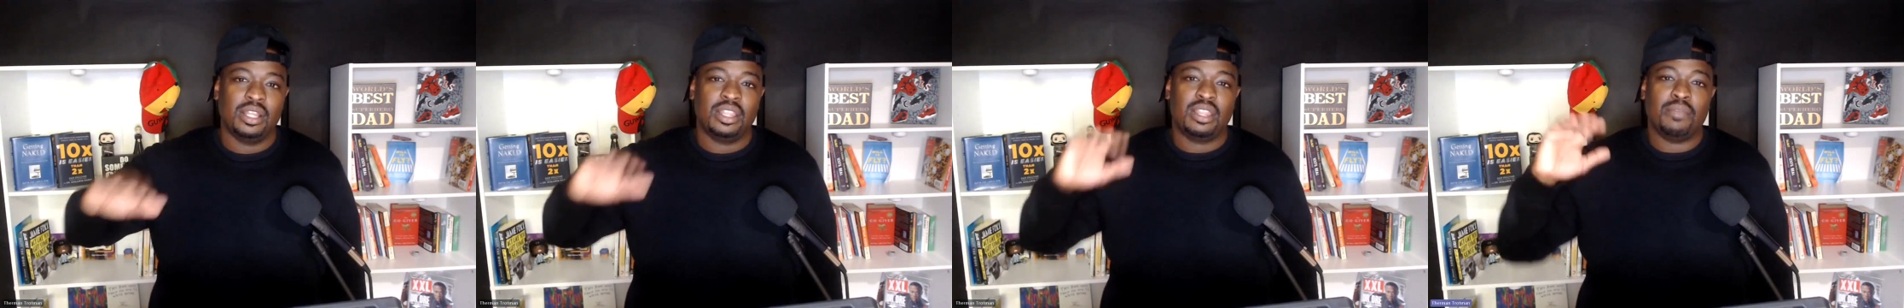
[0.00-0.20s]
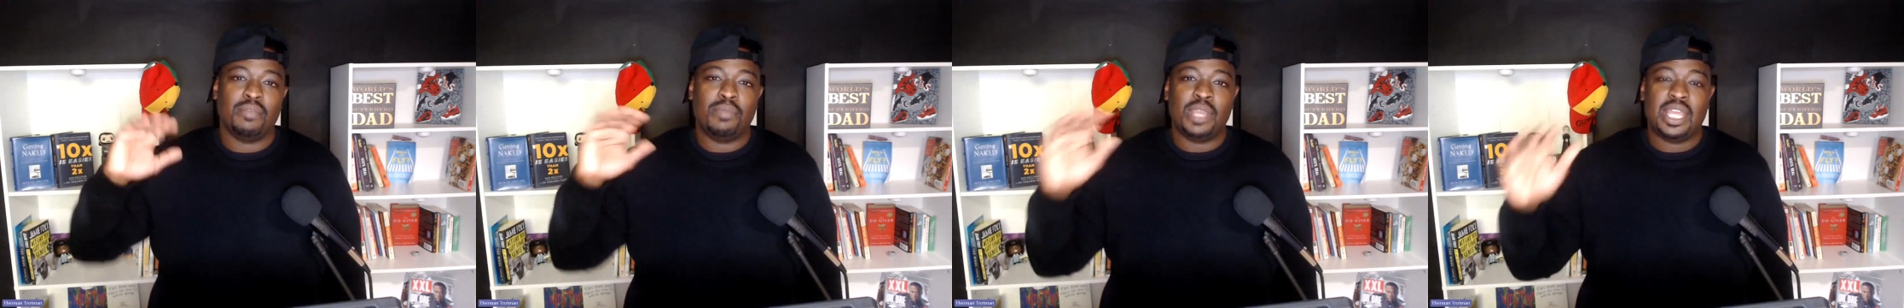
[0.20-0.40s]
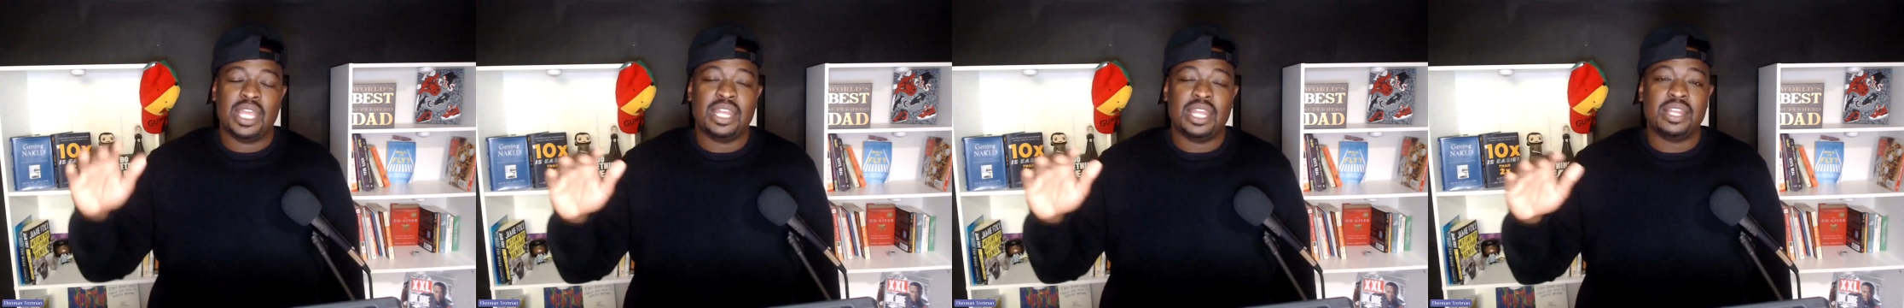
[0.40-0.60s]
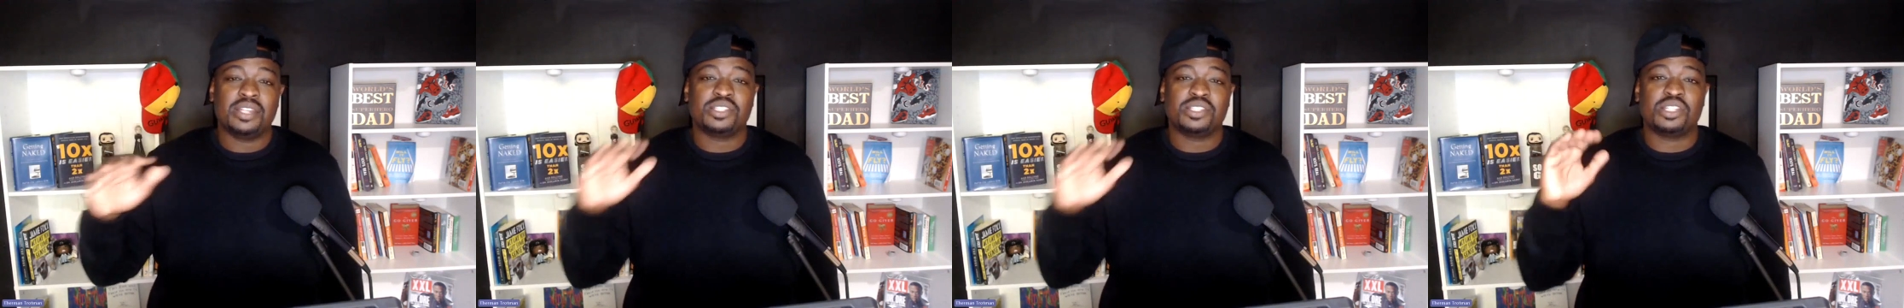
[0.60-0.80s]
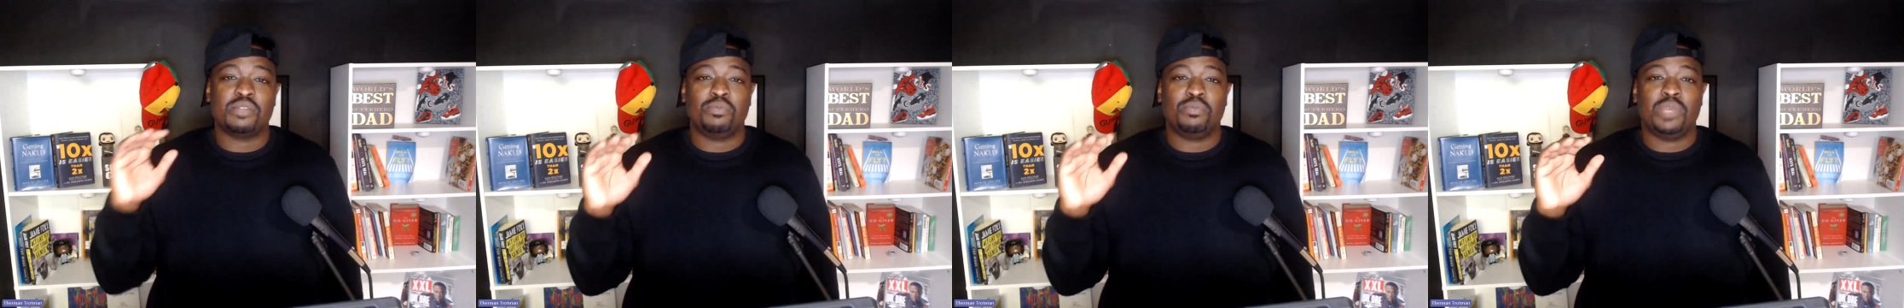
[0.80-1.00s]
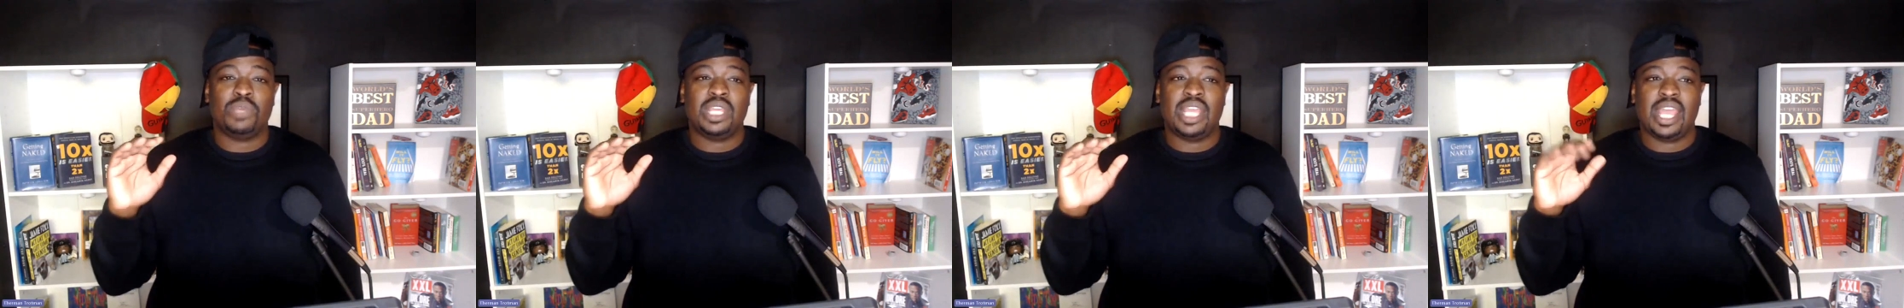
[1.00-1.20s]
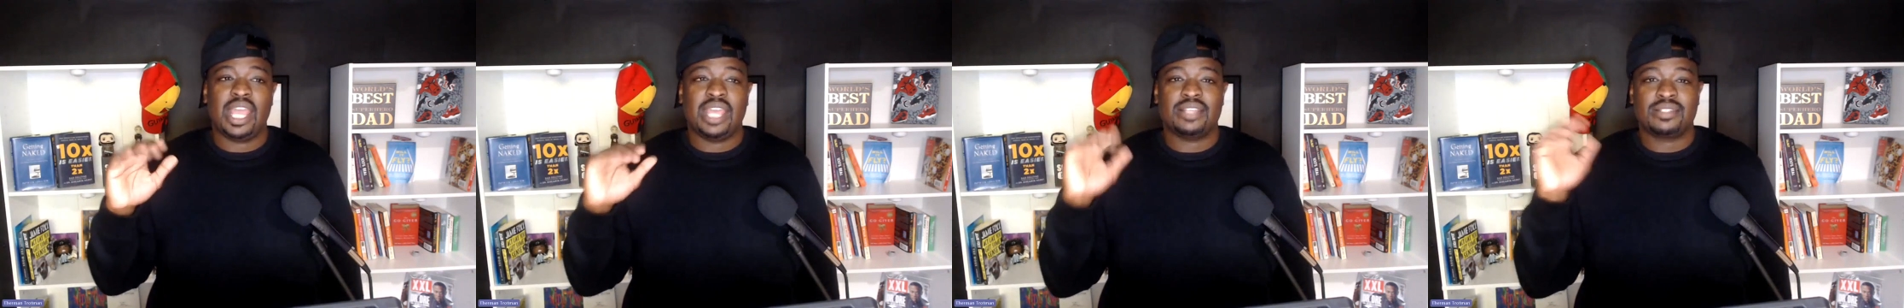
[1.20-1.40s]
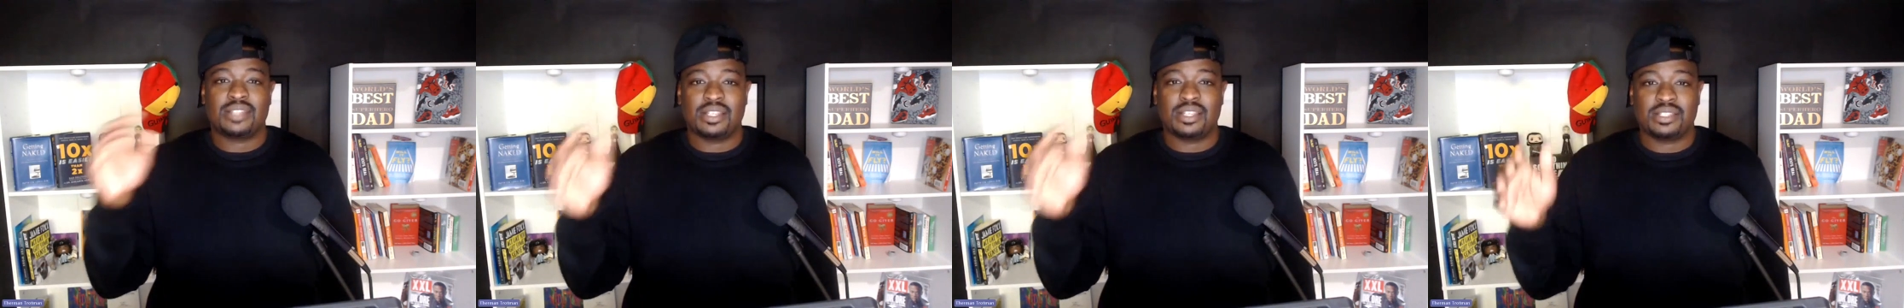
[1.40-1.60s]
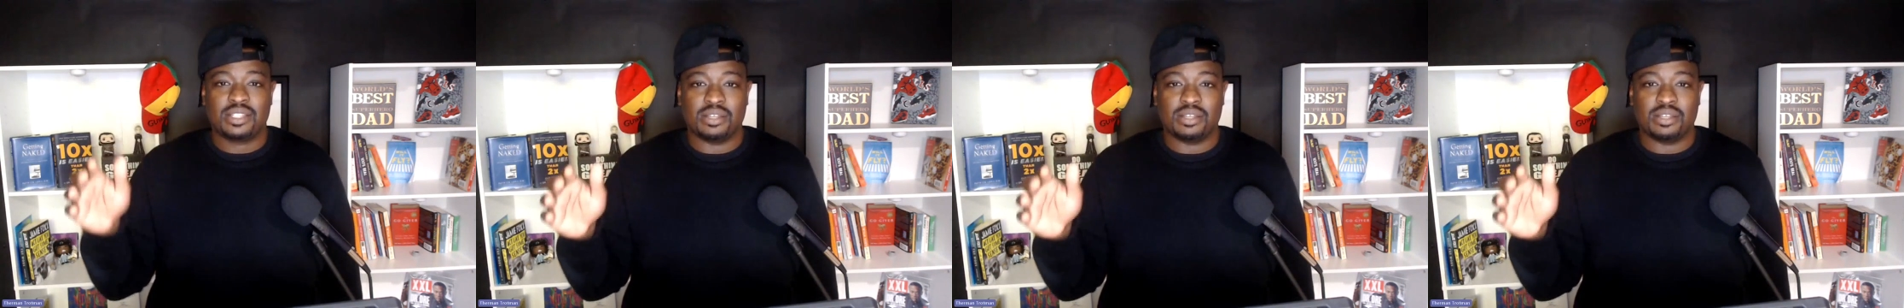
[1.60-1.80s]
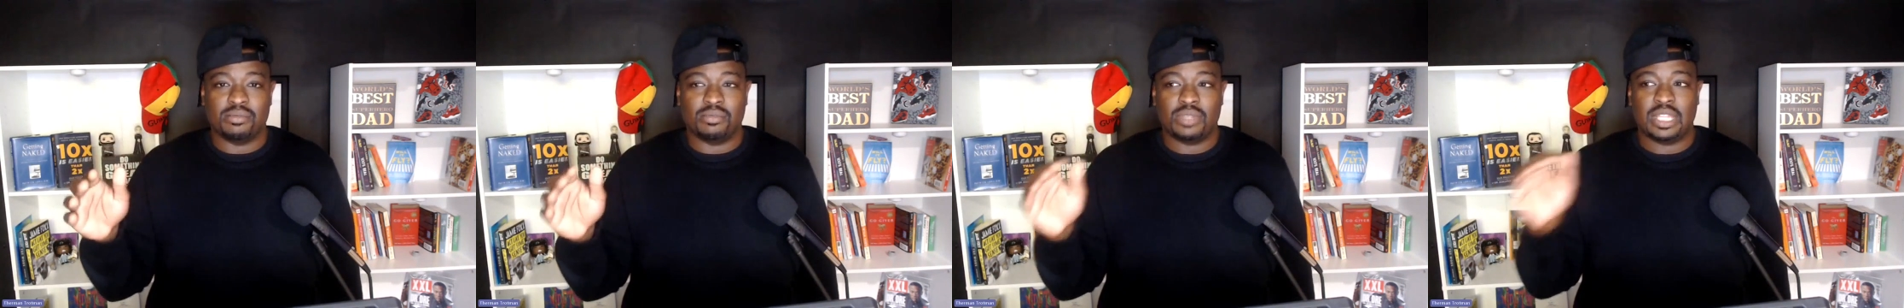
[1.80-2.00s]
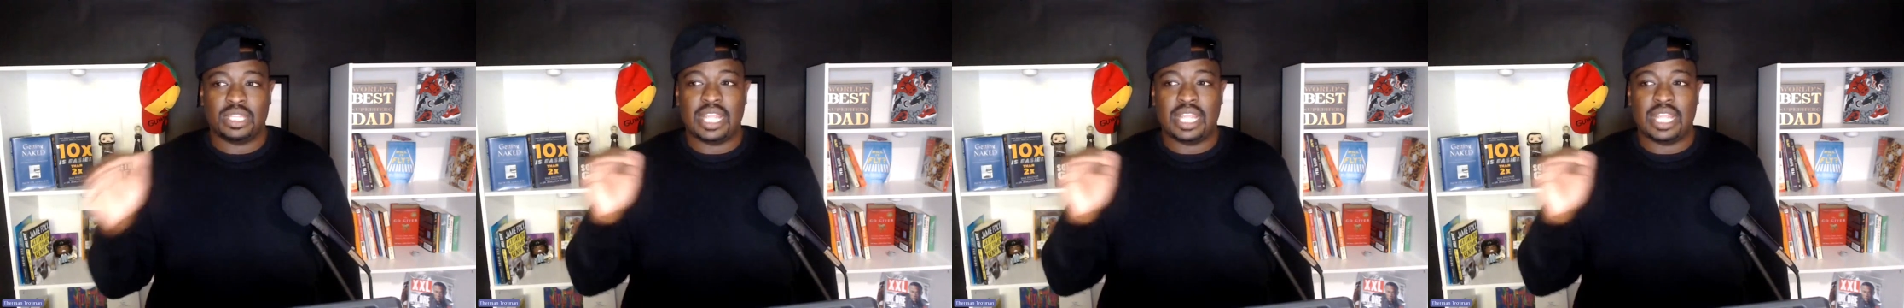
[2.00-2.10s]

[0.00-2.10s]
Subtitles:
The beginning should be a system